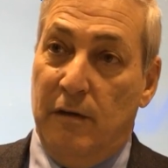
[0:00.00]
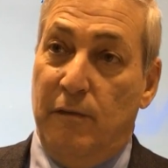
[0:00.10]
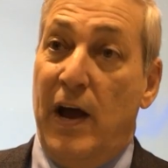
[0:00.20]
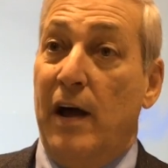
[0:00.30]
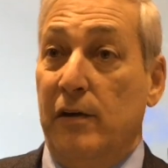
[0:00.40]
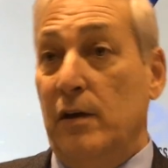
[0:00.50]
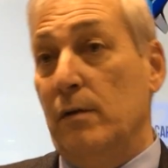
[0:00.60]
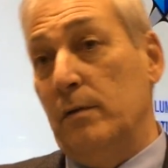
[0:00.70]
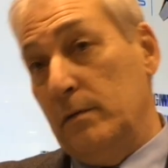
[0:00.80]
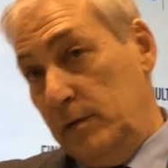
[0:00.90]
value,
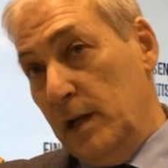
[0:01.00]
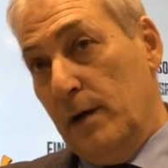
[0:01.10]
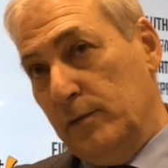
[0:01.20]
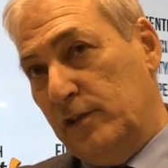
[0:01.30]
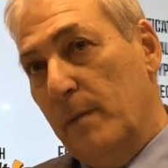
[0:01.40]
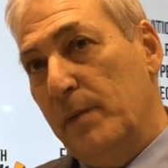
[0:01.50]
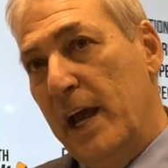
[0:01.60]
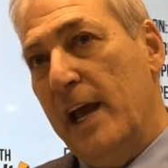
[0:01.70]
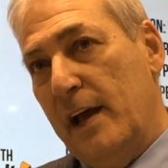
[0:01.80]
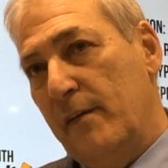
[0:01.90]
you know,
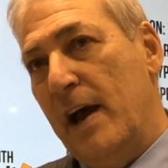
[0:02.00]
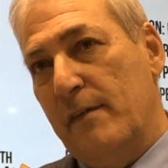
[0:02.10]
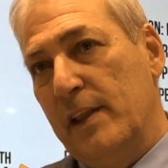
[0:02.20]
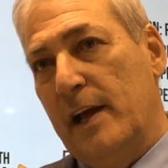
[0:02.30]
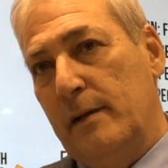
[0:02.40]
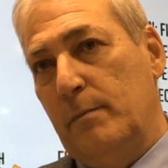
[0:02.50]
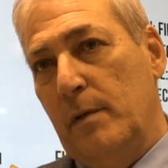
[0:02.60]
someday and having that